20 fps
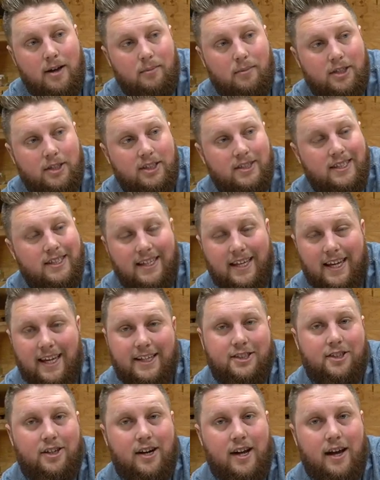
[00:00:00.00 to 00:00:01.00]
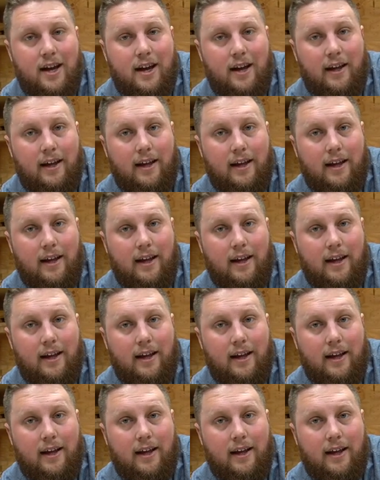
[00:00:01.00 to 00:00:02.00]
But just in case you're not,
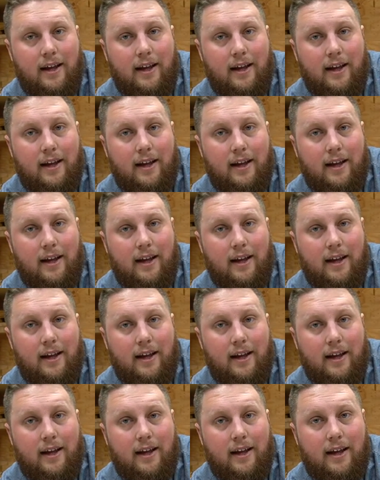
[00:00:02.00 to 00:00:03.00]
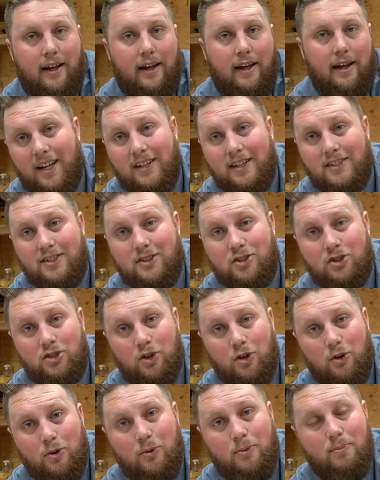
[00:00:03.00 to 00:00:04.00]
like, go check our website. We've got
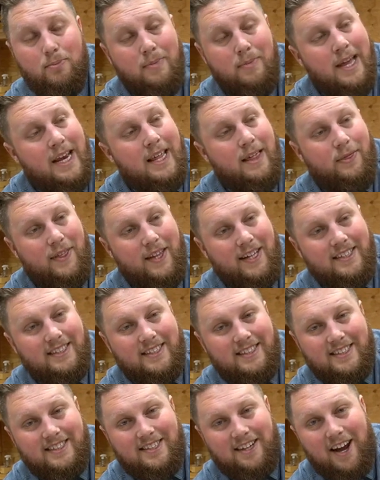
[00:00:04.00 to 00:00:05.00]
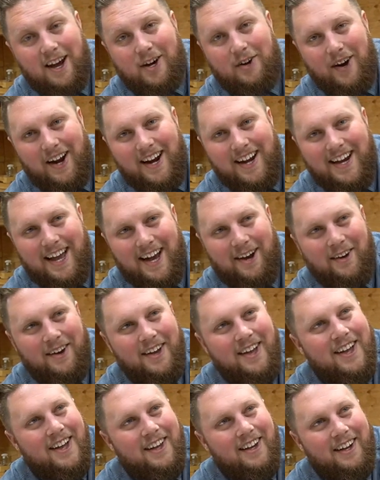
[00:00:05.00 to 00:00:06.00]
so many things in stock right now,
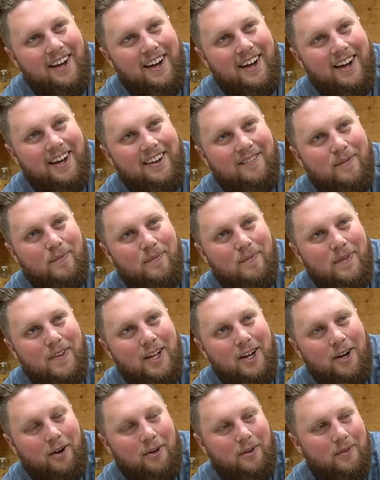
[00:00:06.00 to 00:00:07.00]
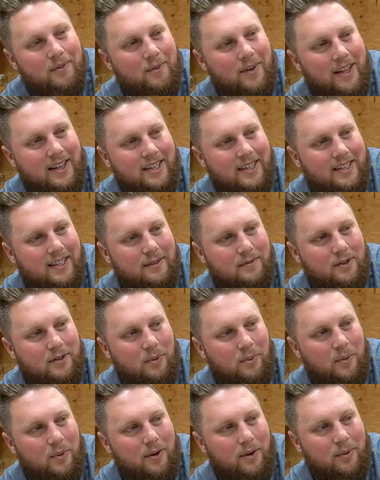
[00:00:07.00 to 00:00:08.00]
uh, you know, relative
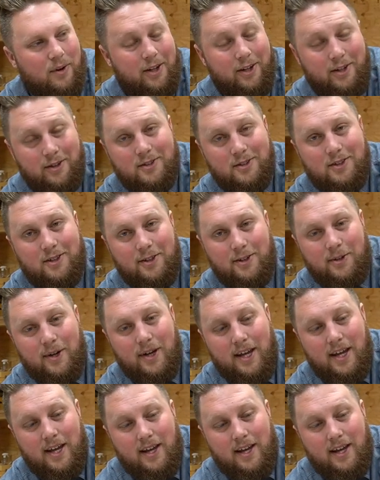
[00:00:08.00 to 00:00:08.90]
to what we're used to.